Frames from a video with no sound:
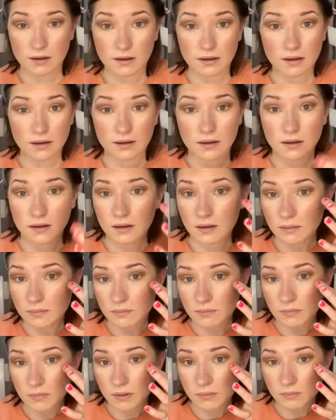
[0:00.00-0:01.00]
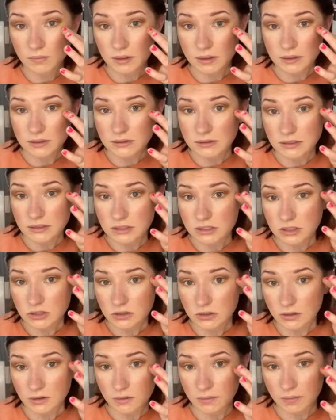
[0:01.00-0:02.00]
Um, I might touch
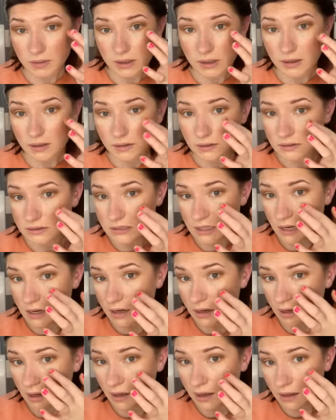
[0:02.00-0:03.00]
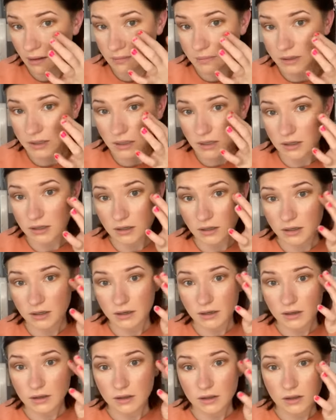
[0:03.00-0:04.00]
a little bit on the top
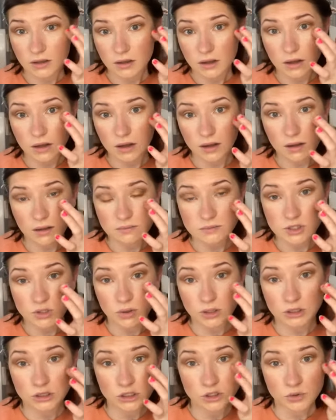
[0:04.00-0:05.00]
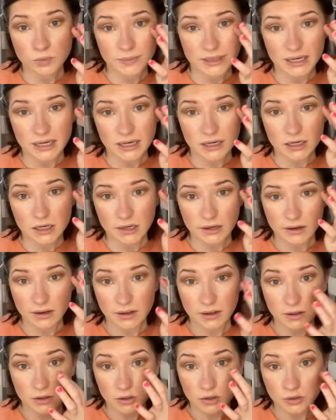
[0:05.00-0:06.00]
here. Um, so illuminator,
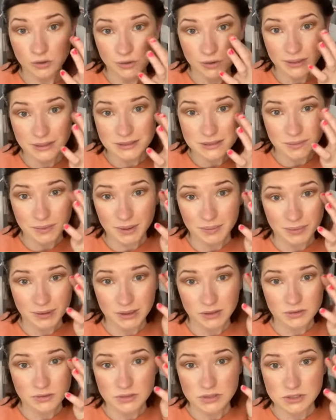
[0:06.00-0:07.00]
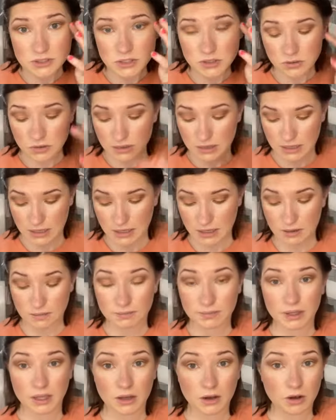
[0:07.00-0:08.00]
you guys might be used to
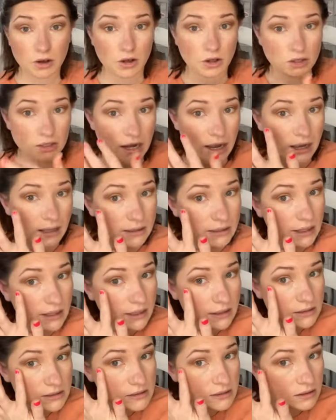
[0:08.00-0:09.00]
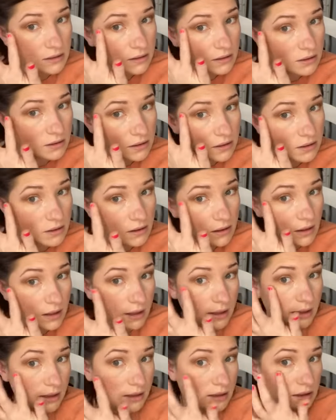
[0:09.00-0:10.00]
that being called highlight
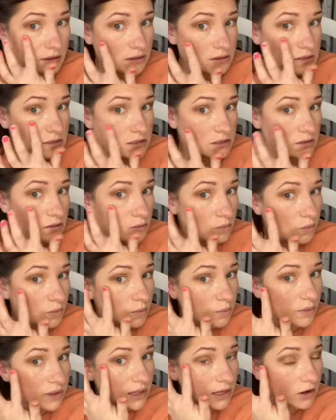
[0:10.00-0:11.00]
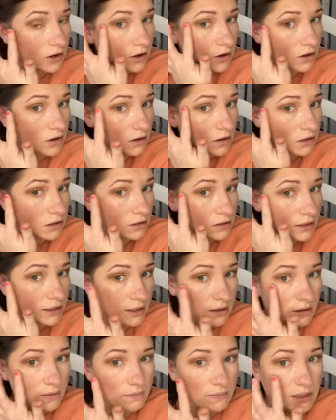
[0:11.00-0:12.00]
and what we call
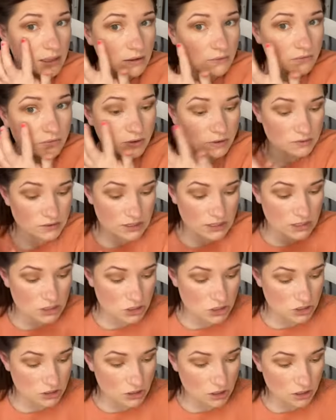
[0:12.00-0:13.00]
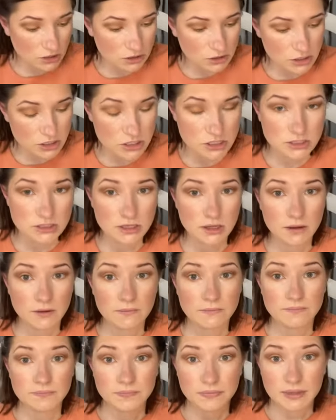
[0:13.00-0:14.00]
like our main foundation colors
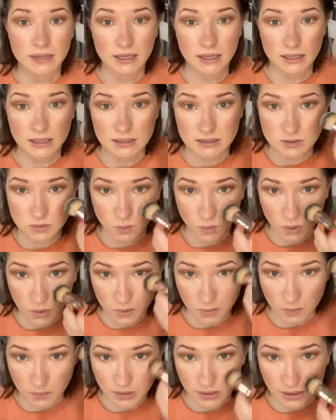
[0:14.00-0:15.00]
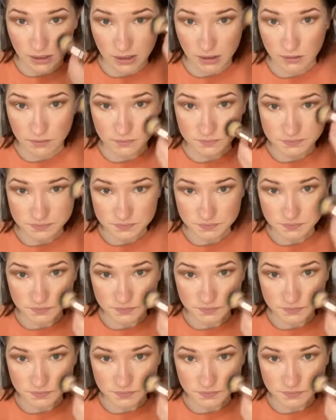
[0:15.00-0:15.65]
is what we